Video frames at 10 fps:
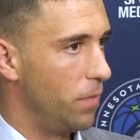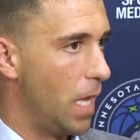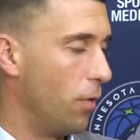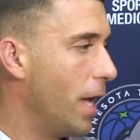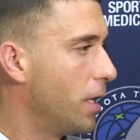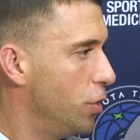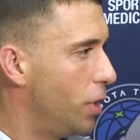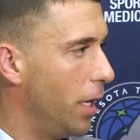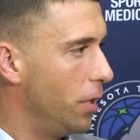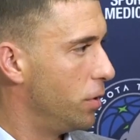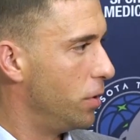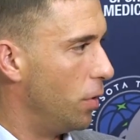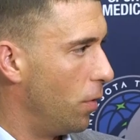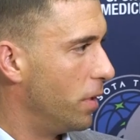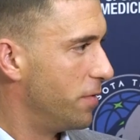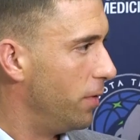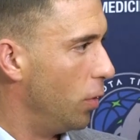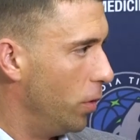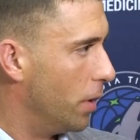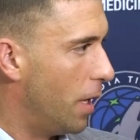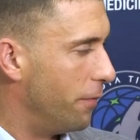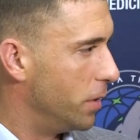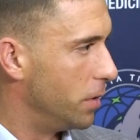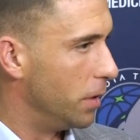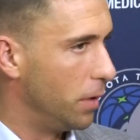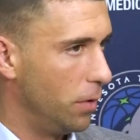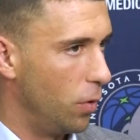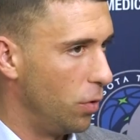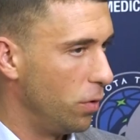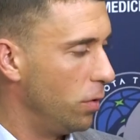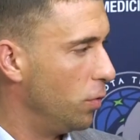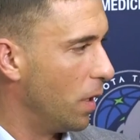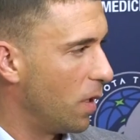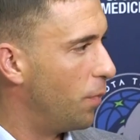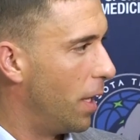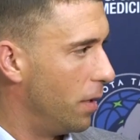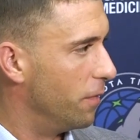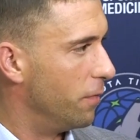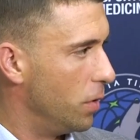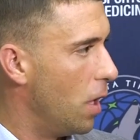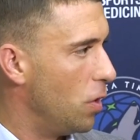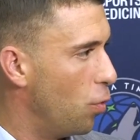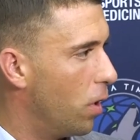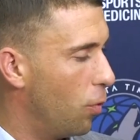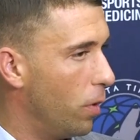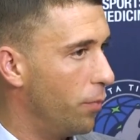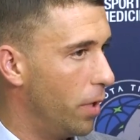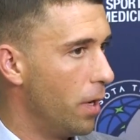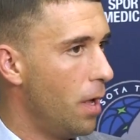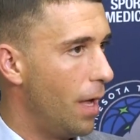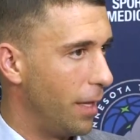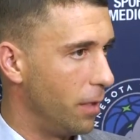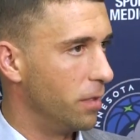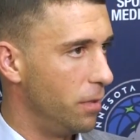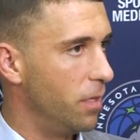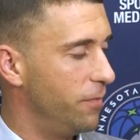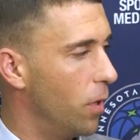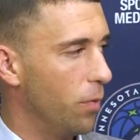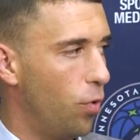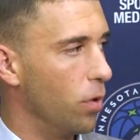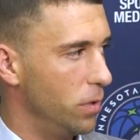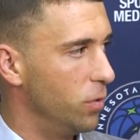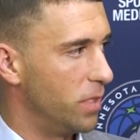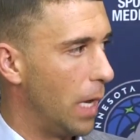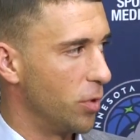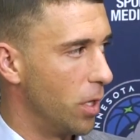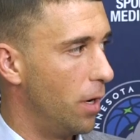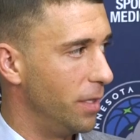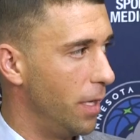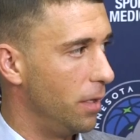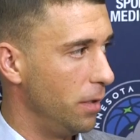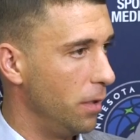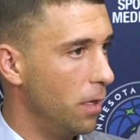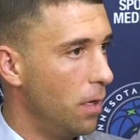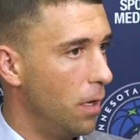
Now that can change, you know, it's fluid, obviously, you know, you get competitive and you want to win, but I think it's very important to establish our identity,